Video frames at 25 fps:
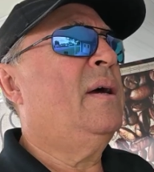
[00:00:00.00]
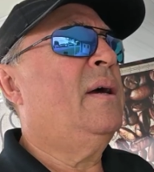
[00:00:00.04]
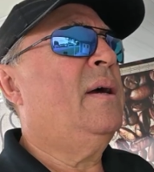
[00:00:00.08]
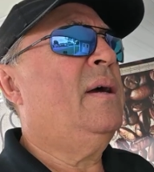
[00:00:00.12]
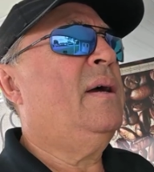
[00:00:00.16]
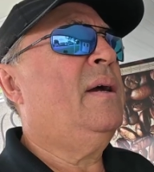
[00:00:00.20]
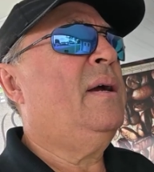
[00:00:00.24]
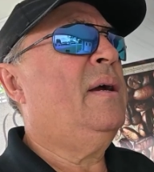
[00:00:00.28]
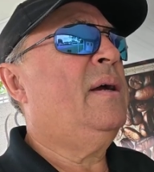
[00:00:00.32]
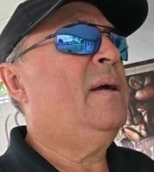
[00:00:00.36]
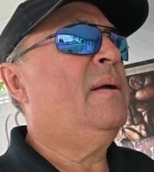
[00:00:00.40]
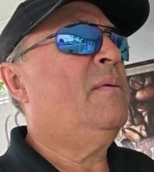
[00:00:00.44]

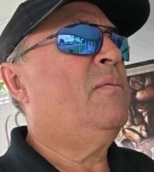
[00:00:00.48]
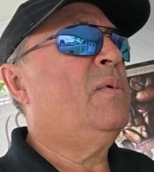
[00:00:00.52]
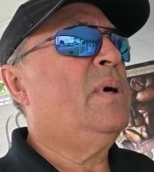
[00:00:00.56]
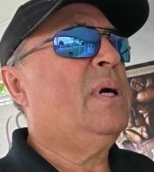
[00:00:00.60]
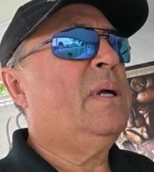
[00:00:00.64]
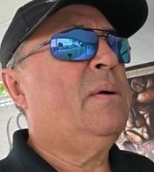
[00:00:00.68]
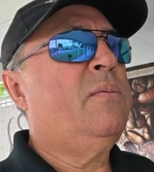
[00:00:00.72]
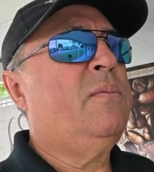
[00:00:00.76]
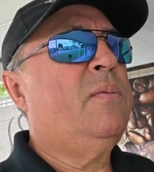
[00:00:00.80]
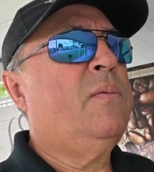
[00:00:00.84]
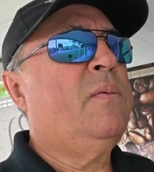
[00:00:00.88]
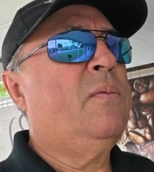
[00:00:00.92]
And
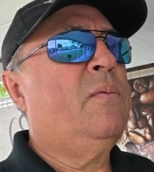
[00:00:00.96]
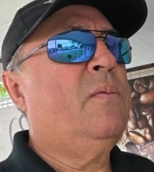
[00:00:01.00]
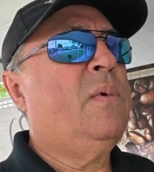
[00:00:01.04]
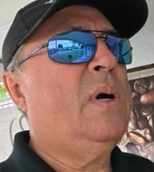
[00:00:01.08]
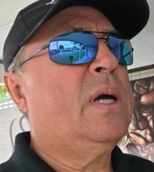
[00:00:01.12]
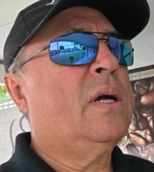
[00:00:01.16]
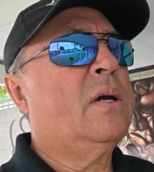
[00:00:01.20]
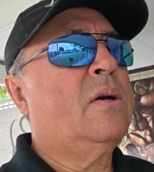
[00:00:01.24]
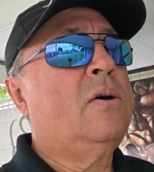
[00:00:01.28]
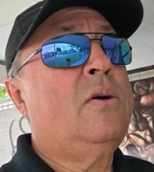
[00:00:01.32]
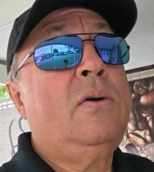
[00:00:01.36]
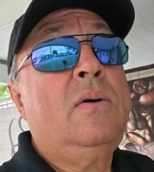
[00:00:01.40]

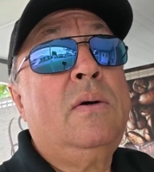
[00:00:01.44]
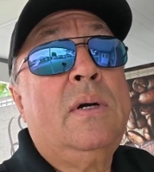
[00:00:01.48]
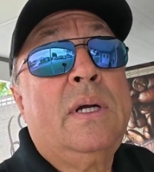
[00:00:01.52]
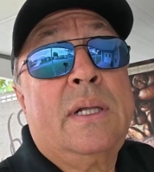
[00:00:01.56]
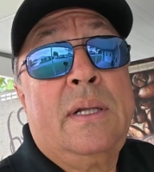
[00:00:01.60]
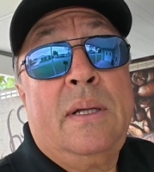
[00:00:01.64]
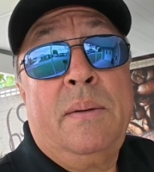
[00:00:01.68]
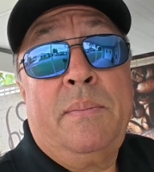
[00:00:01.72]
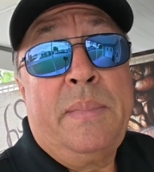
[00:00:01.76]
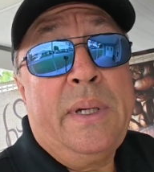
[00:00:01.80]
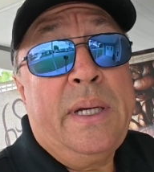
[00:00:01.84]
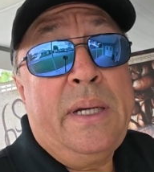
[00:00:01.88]
what
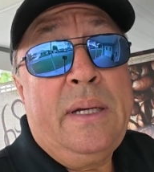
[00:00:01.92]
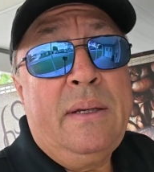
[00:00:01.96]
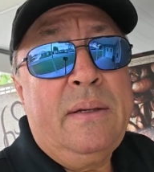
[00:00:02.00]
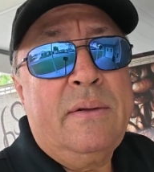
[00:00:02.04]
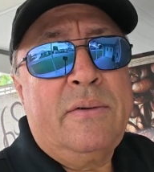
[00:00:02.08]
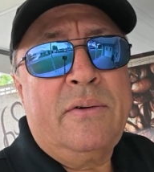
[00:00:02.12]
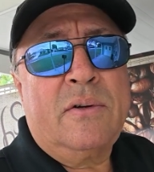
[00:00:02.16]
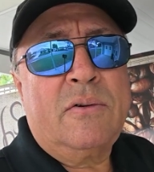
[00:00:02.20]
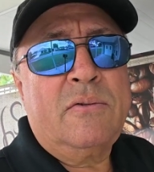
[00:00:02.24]
cooked the beans